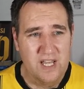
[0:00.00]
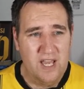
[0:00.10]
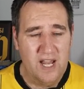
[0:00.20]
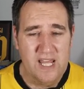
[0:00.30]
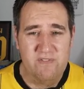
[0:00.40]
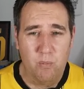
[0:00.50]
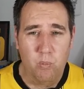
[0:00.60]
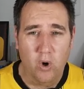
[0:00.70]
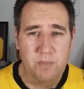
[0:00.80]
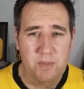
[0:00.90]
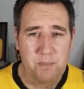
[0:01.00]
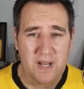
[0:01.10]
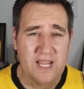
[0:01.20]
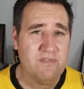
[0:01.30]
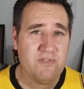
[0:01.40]
And even Whiteman
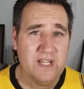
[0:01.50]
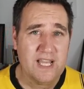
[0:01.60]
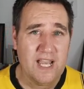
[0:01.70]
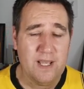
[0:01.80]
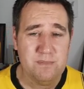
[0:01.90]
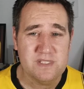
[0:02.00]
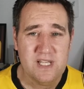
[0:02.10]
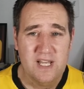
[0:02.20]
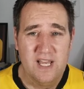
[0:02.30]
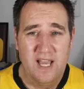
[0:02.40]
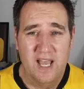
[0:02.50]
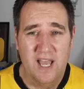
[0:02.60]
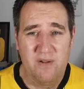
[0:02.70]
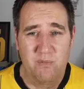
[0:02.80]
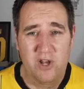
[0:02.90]
played 3 games
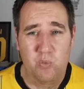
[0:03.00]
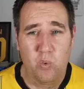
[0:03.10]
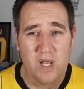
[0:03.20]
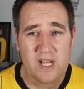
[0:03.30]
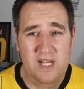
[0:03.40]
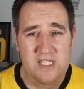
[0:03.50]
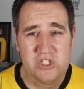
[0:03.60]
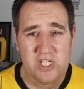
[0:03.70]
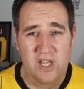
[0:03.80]
and with only 1 clean sheet.